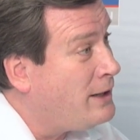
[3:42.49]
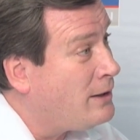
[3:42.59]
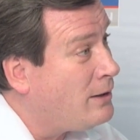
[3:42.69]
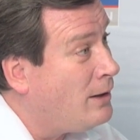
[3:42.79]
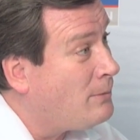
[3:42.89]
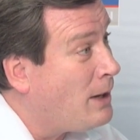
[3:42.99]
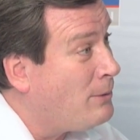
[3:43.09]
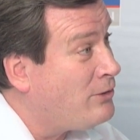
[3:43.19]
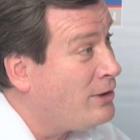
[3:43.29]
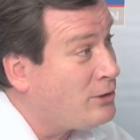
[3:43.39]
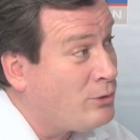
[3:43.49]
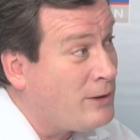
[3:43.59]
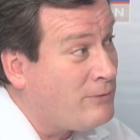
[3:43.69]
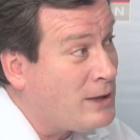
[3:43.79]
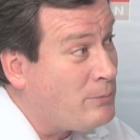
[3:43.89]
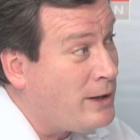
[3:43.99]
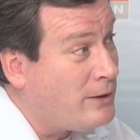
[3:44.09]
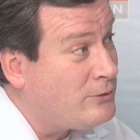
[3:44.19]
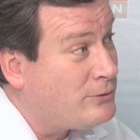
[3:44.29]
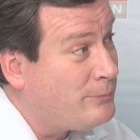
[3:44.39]
leading um, companies in electronic flight
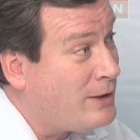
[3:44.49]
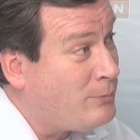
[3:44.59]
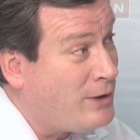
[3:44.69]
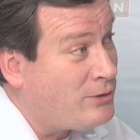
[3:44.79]
bags right.